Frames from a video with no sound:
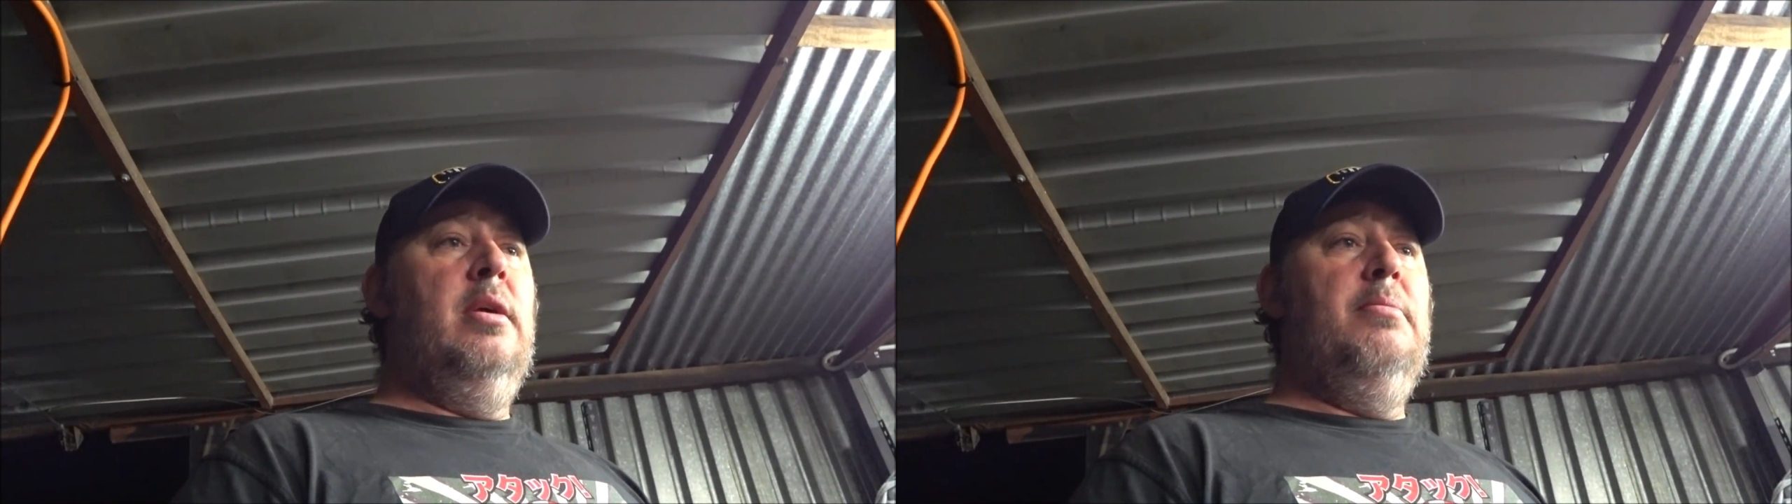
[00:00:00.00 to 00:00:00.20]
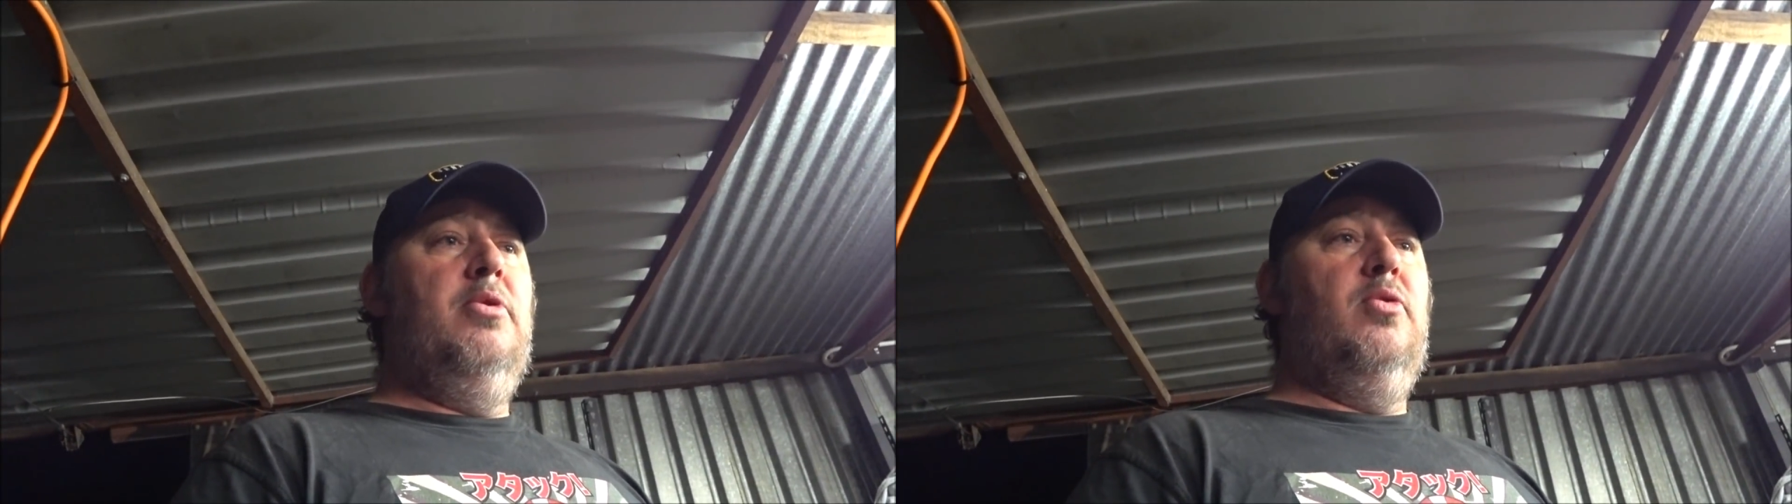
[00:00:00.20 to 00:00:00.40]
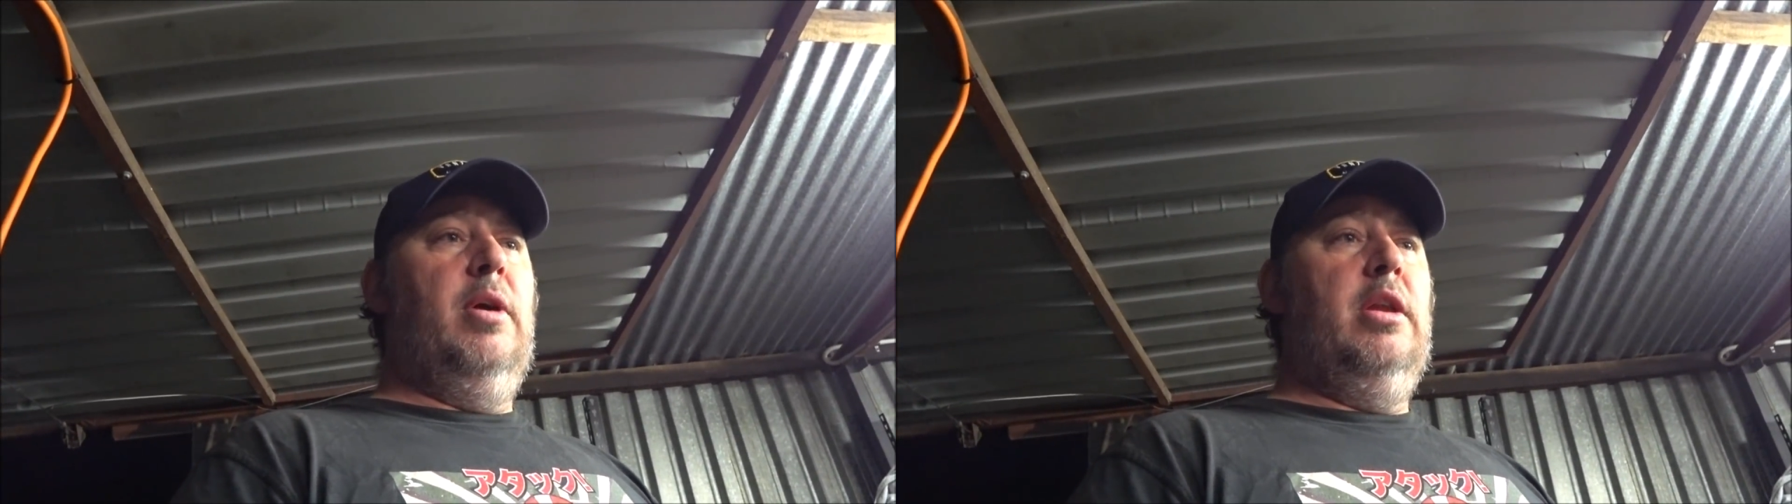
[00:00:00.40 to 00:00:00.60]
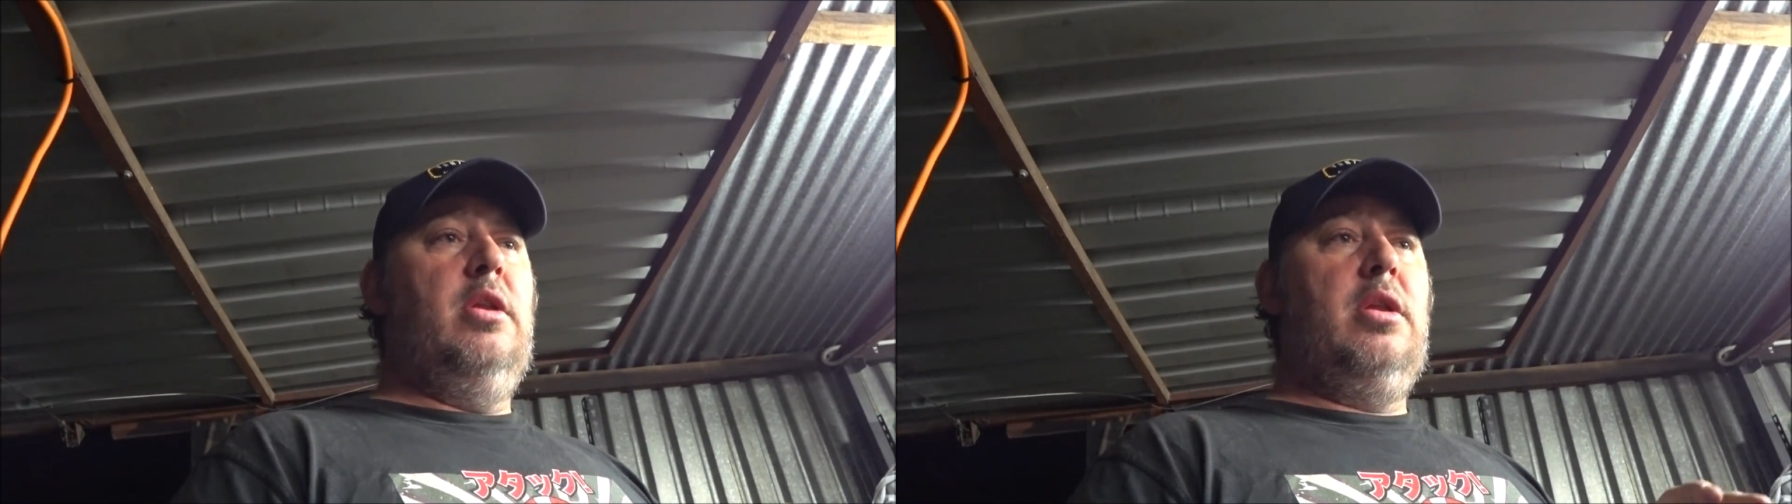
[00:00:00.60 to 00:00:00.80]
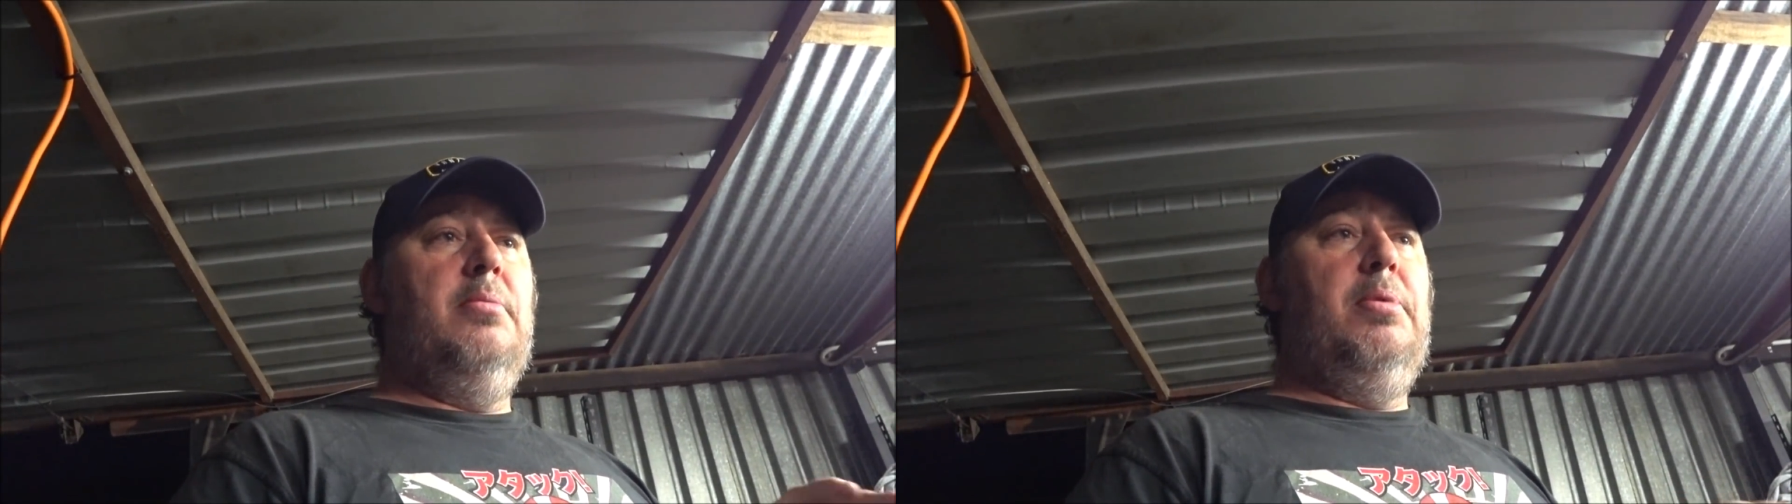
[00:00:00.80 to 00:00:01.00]
between
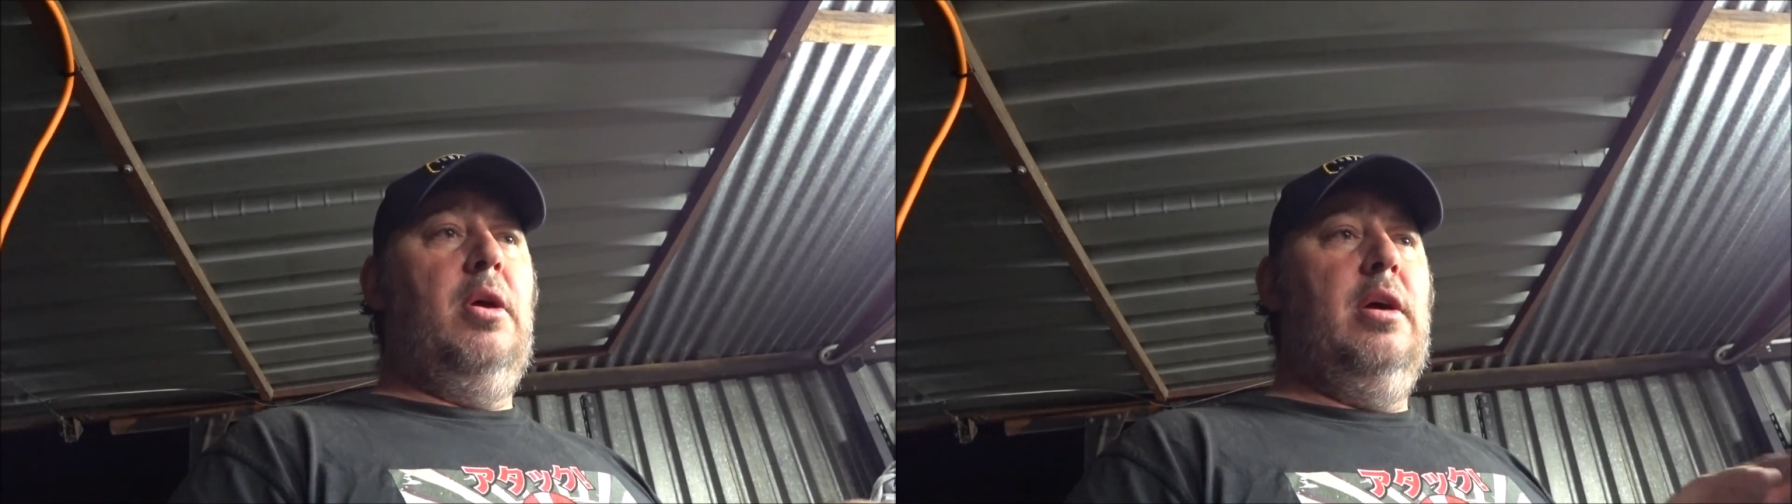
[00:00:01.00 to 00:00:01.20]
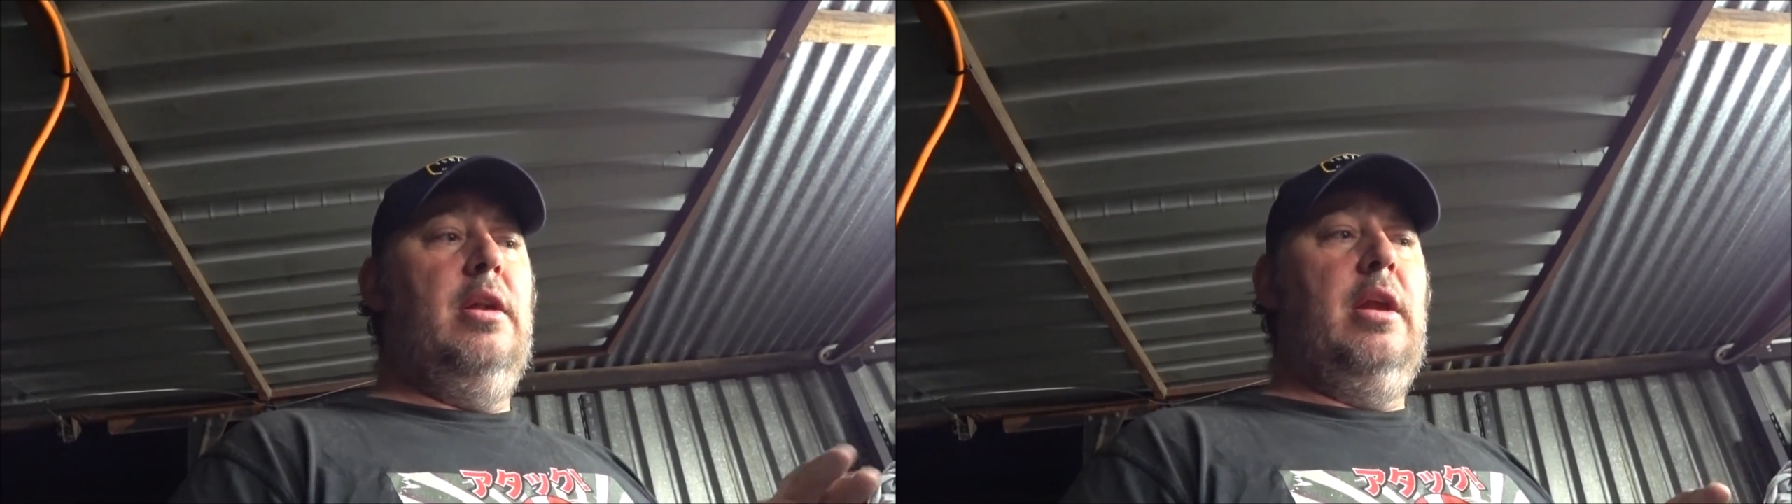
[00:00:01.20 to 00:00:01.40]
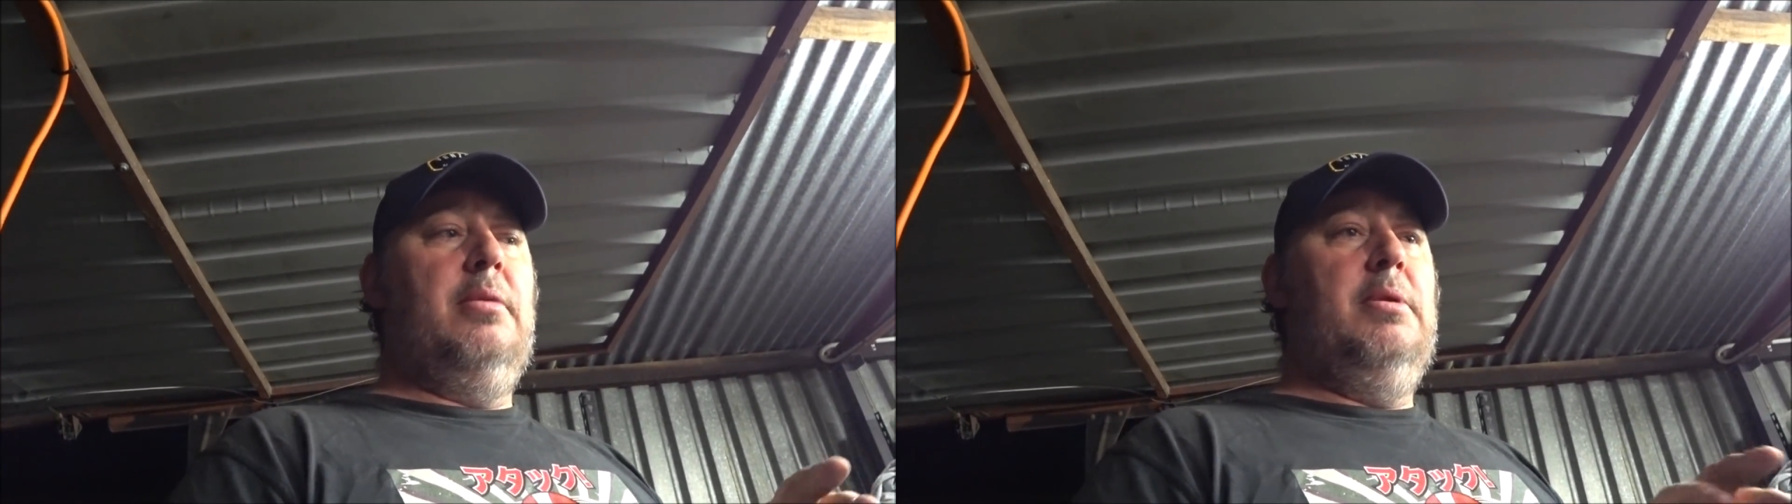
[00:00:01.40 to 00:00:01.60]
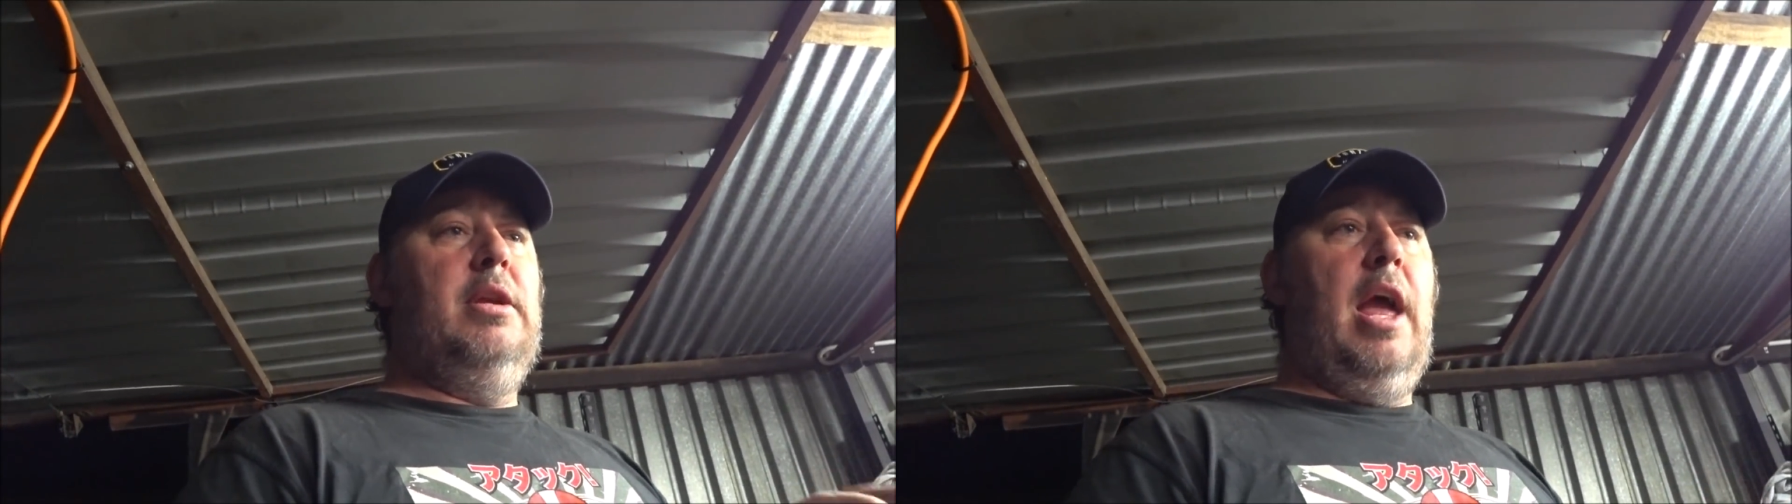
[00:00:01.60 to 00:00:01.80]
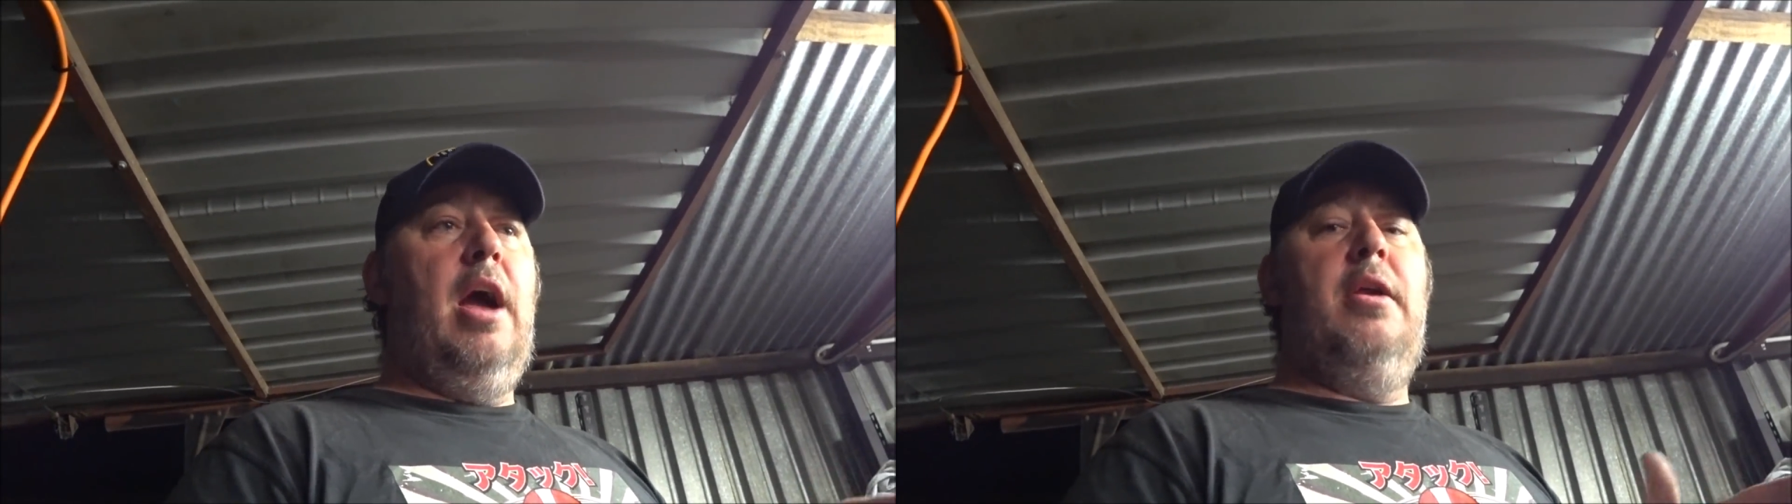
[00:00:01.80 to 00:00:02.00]
the supplier letting me
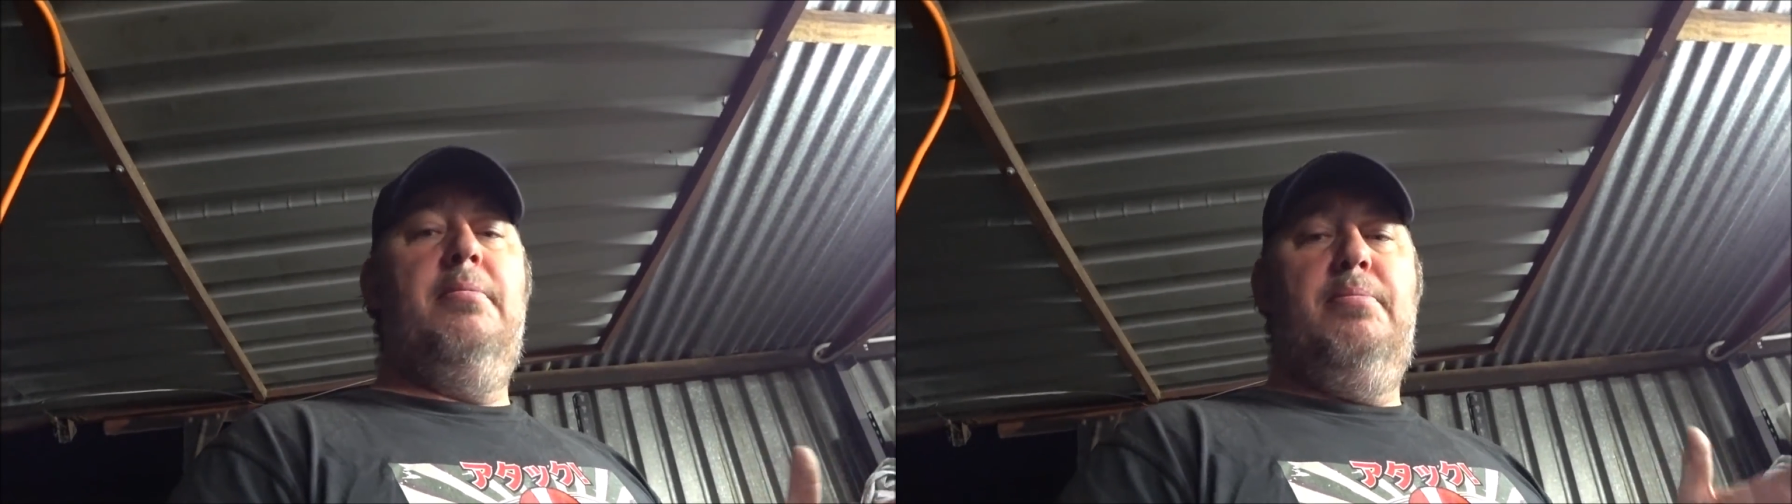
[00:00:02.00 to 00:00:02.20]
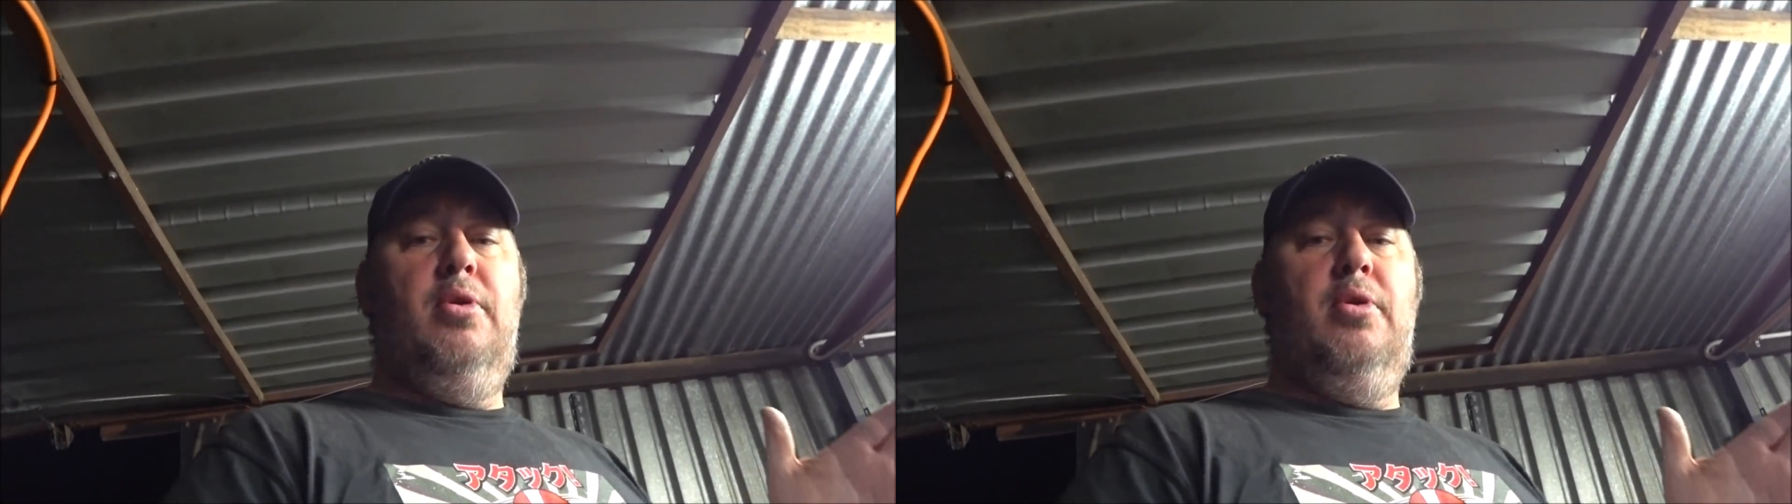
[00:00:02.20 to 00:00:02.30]
down and